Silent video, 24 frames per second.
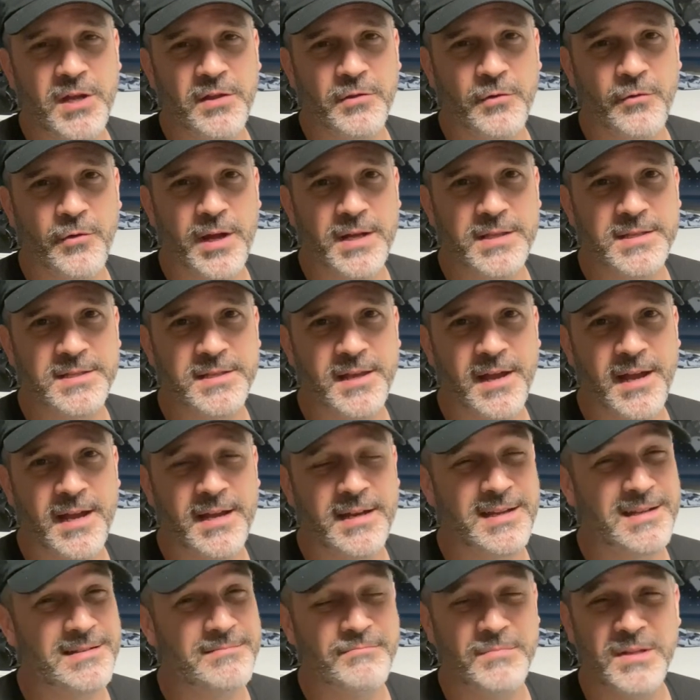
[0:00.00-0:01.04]
the right
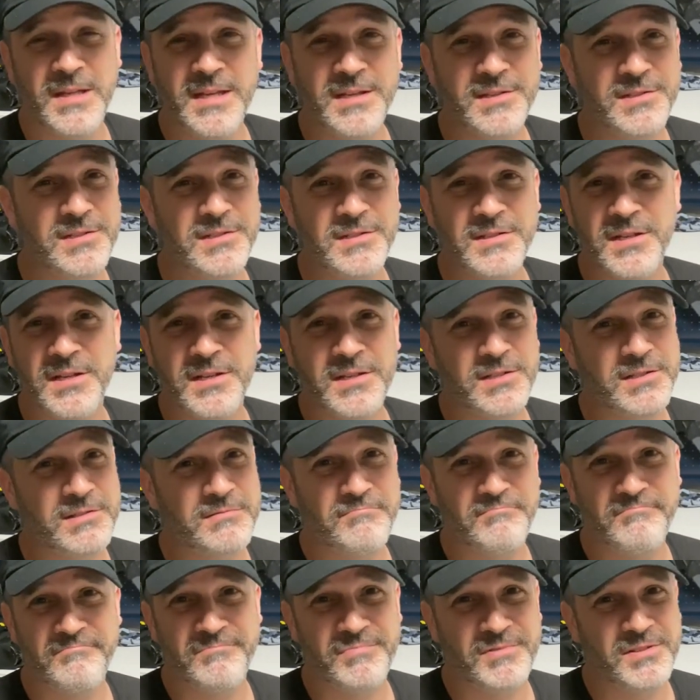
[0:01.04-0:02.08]
side, and he isn't
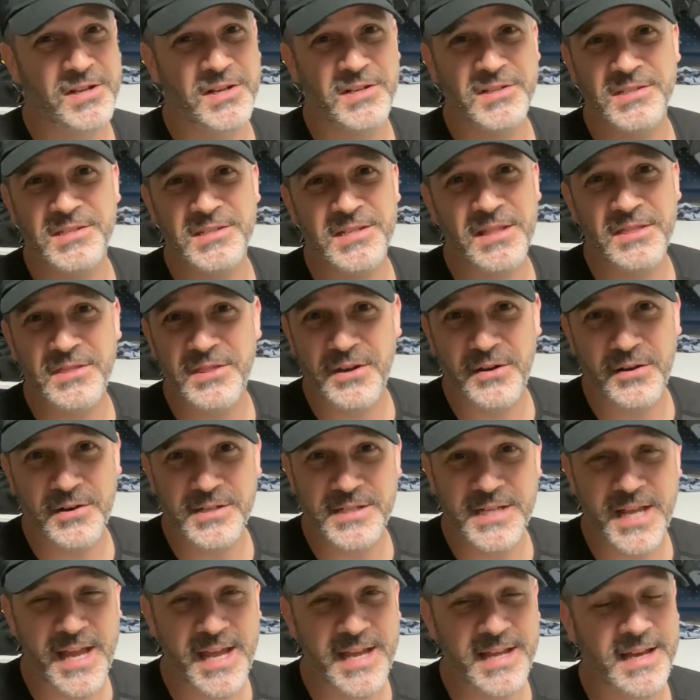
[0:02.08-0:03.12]
gonna sit there
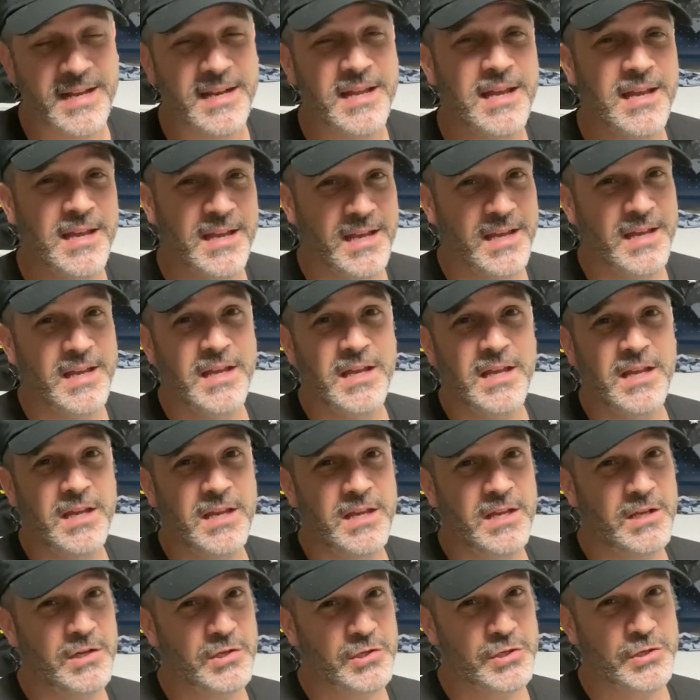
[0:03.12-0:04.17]
and take it.
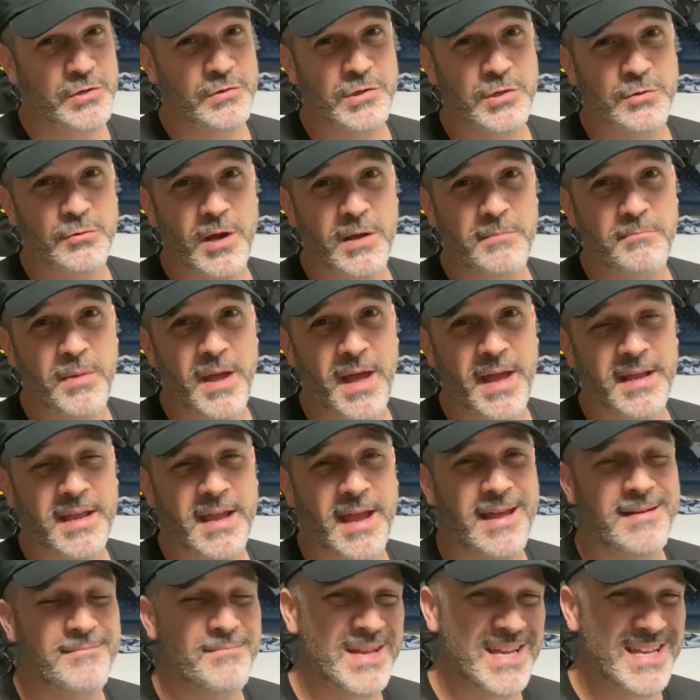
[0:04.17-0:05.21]
He shoots right back
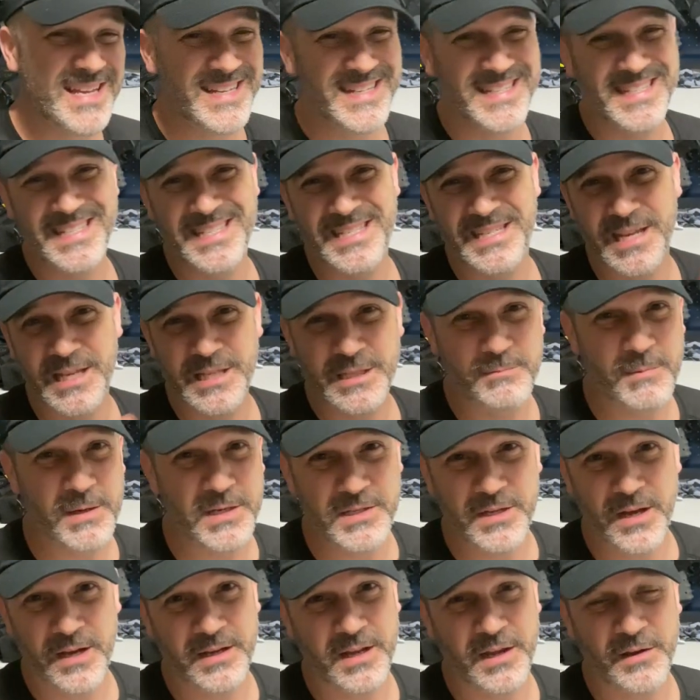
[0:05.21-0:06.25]
at me, sends me
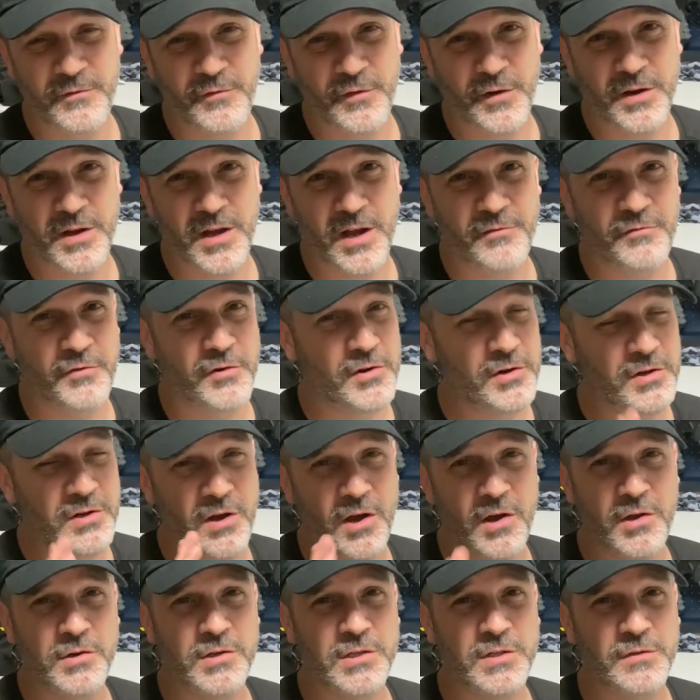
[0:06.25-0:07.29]
ducking for cover.
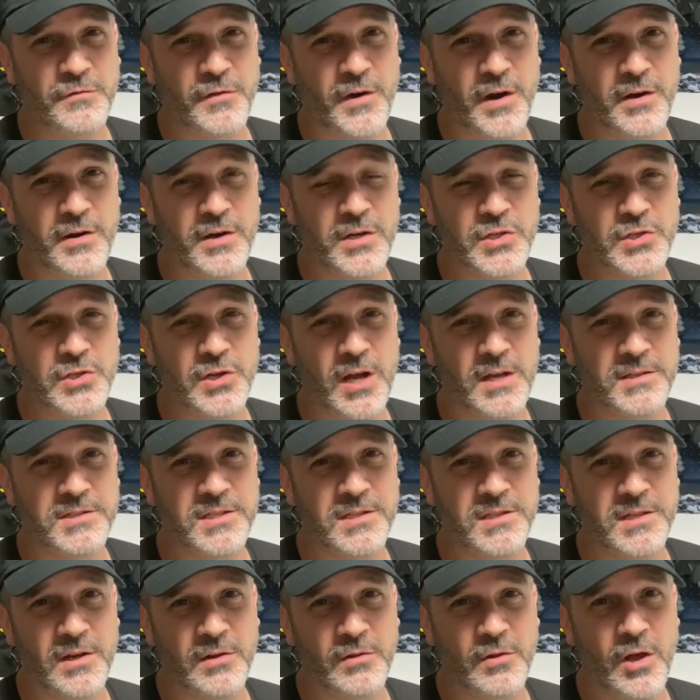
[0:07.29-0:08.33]
Connor's firing shots
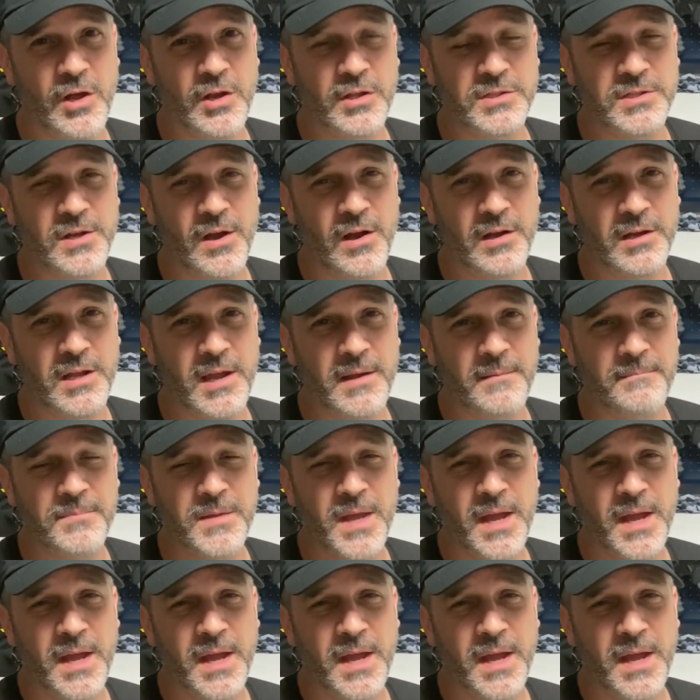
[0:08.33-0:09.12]
in there, a lot of talking.